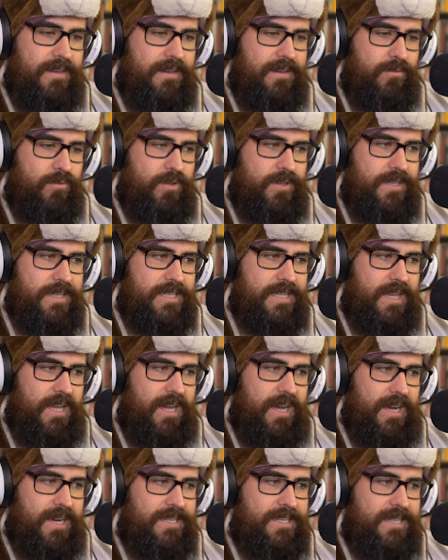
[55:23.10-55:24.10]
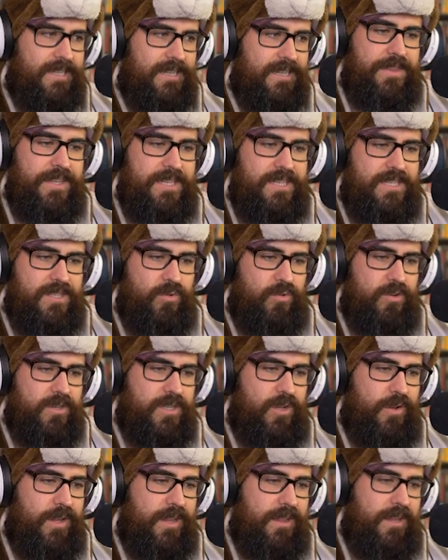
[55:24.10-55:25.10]
It really is locked, but these
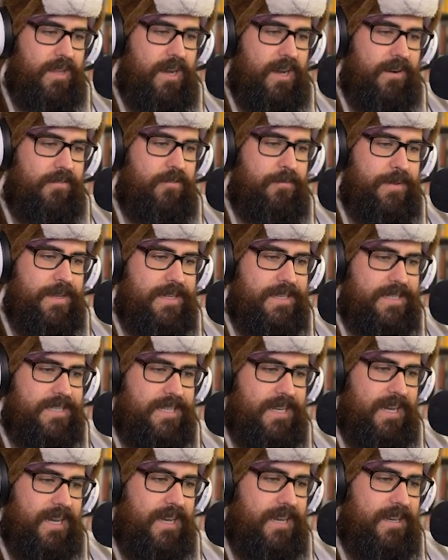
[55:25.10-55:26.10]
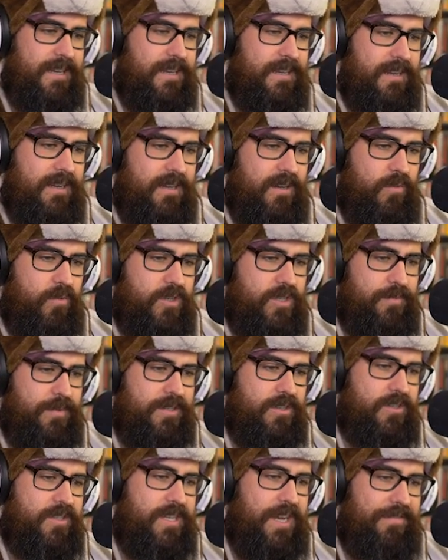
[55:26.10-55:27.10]
doors only lock from the inside, which
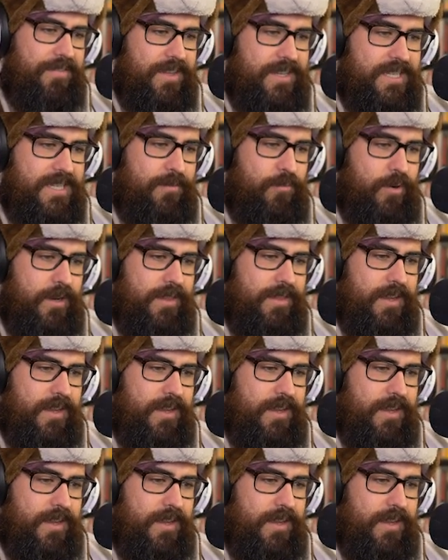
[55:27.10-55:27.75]
means there's definitely someone